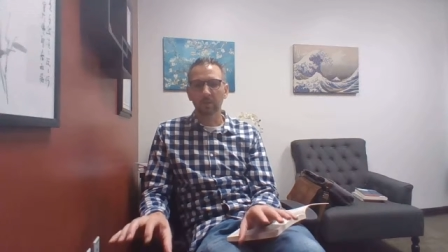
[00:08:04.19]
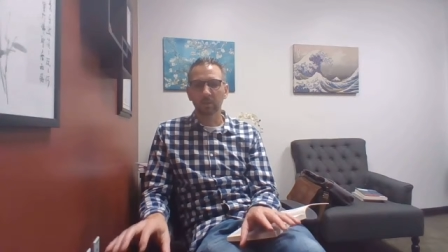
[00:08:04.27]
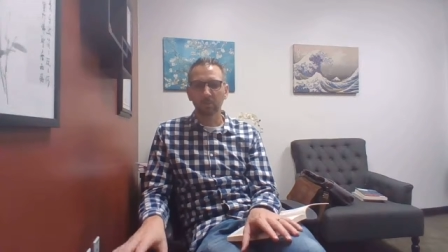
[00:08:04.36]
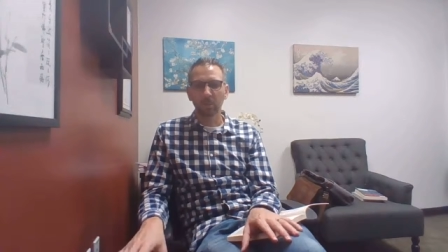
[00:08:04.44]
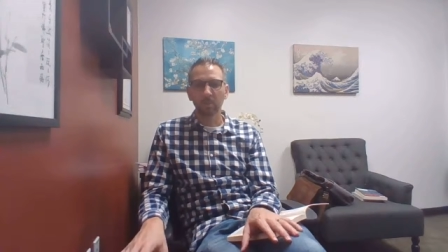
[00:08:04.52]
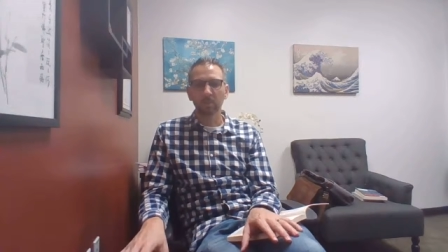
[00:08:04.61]

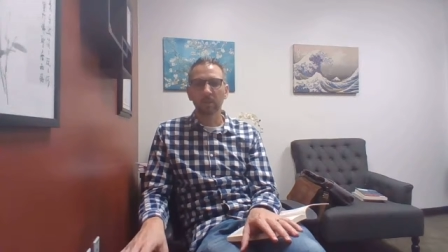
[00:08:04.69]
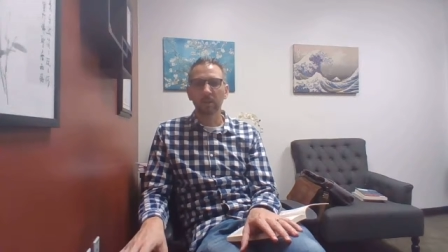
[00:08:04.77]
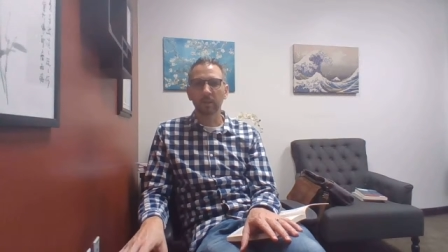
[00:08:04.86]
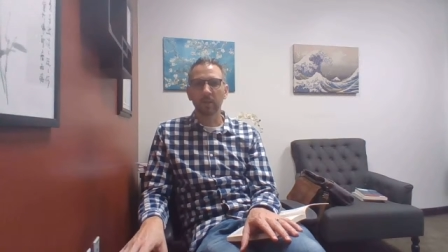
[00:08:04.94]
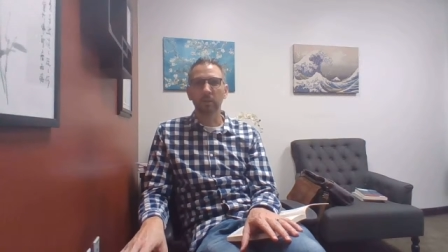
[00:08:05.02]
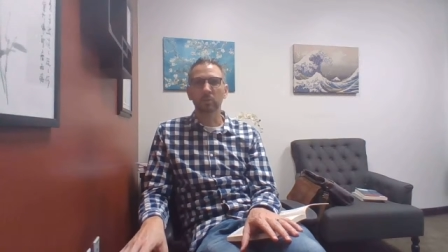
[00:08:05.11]

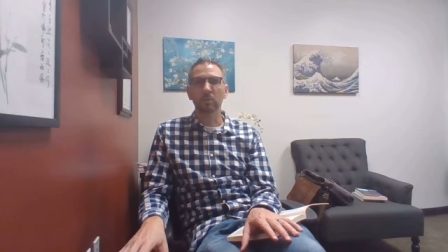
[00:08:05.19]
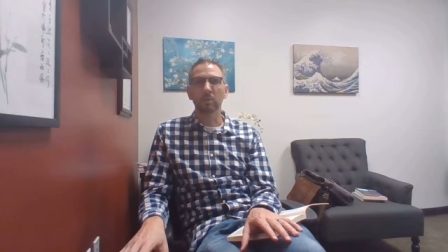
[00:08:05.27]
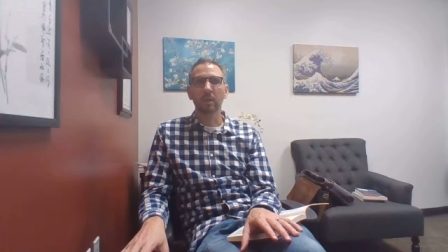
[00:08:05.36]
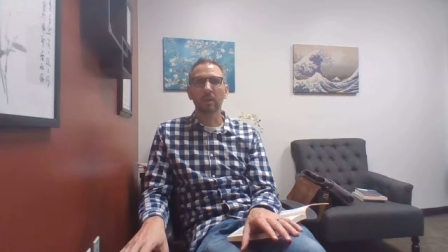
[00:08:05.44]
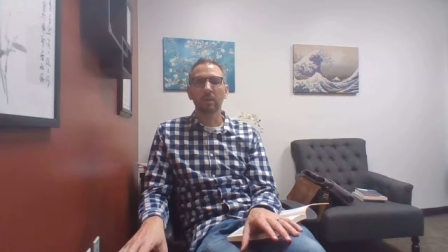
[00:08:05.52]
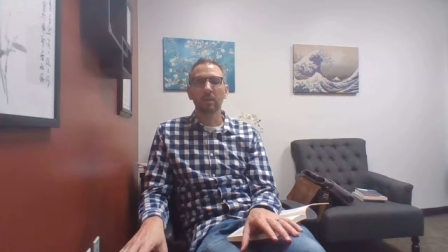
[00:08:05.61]
compartmentalized so
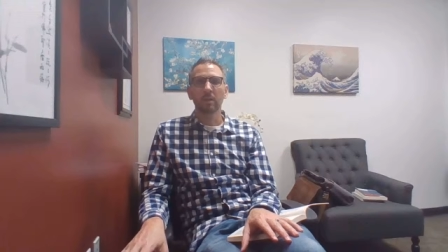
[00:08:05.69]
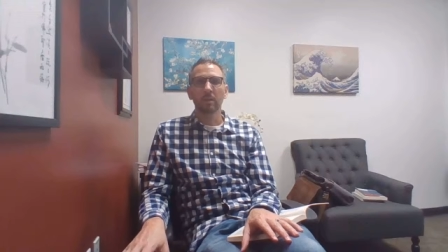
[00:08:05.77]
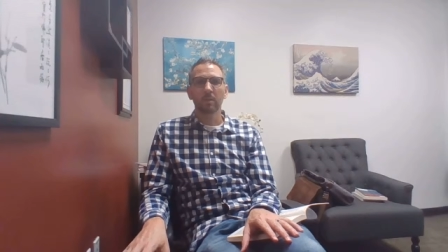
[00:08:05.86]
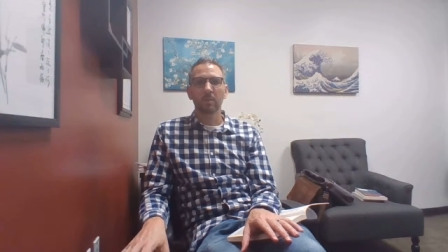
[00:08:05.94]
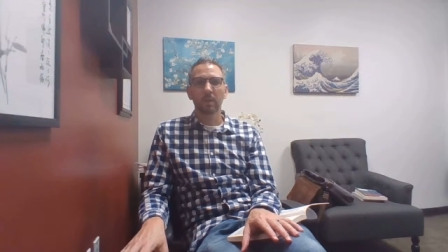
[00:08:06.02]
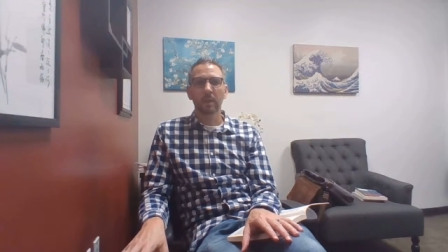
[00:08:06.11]
that
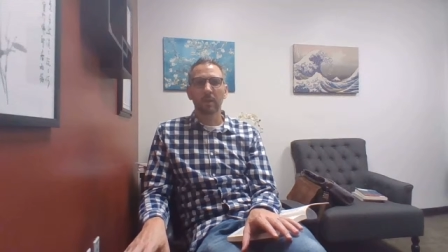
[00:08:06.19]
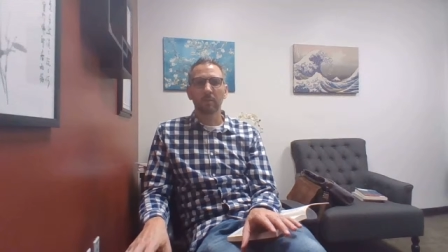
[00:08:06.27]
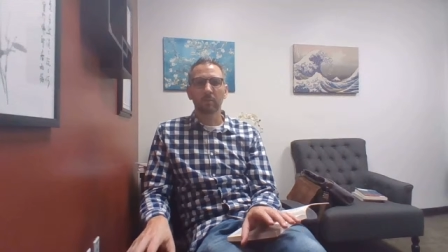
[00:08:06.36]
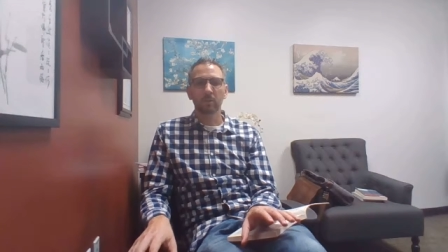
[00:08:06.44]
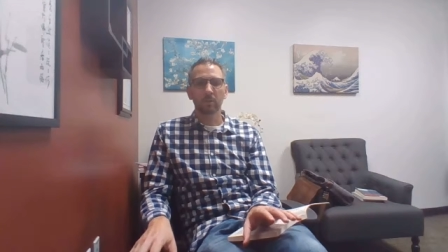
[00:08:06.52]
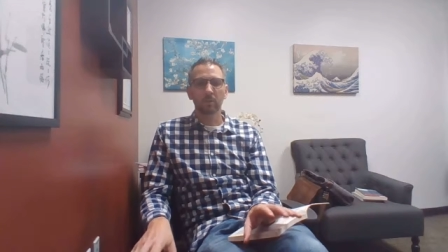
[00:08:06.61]
they have
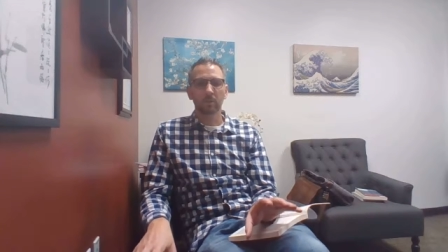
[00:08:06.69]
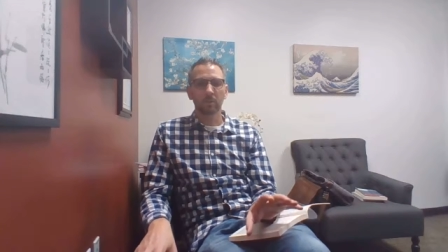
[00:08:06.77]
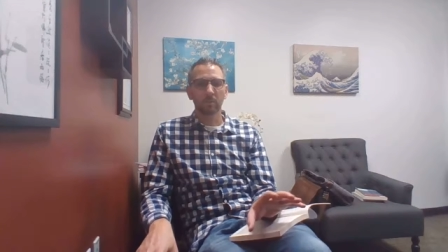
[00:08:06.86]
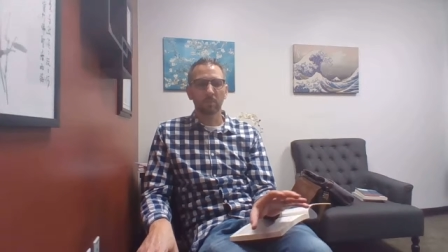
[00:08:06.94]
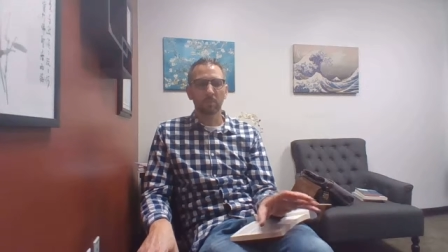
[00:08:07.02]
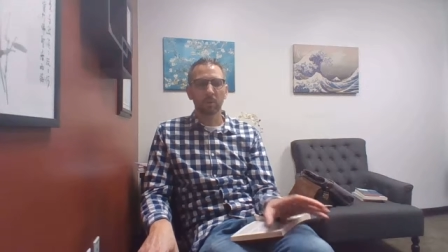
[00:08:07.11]

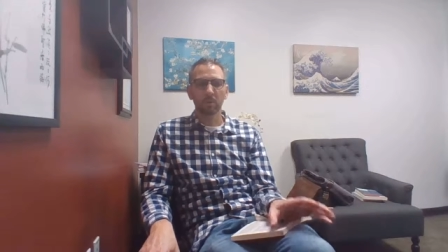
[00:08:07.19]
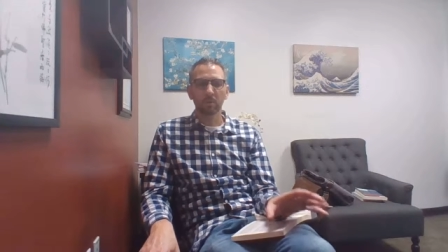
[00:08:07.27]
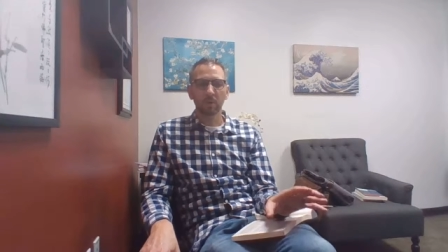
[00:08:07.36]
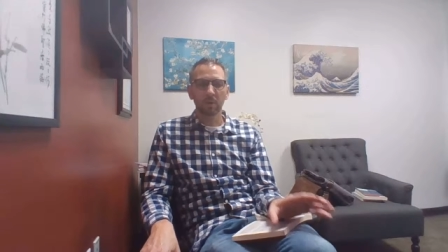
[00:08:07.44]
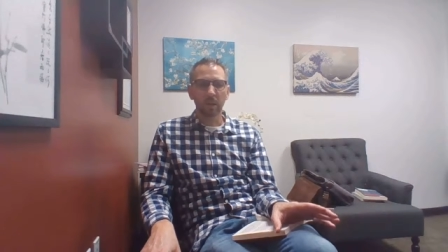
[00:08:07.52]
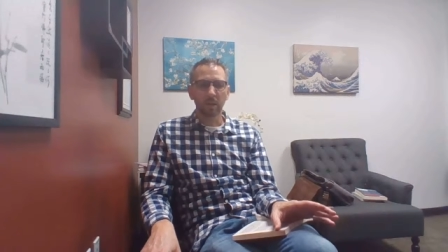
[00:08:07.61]
their part of
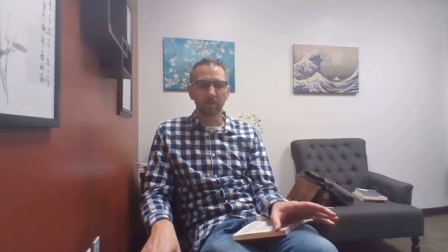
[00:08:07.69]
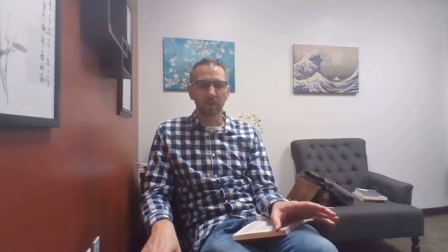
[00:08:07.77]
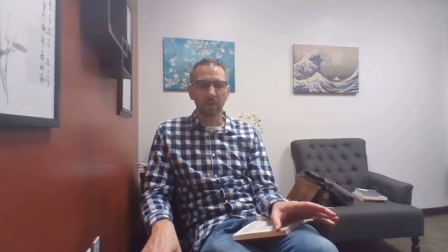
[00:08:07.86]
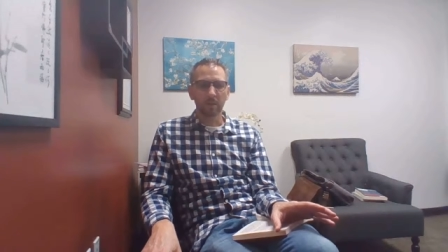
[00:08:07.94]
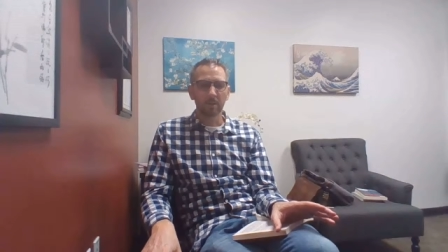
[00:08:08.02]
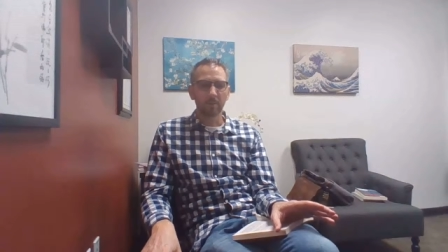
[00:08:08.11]
their life
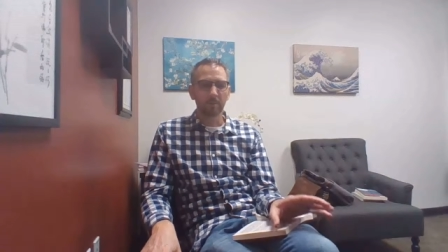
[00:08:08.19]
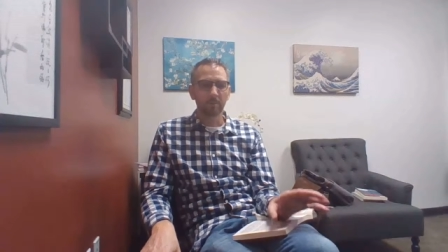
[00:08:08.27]
that